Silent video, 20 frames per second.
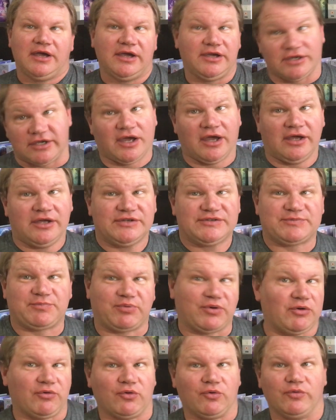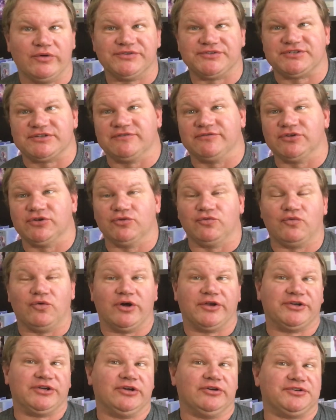Hey guys, Prowl
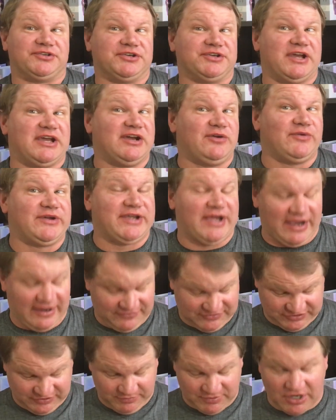1701 here. Today we have some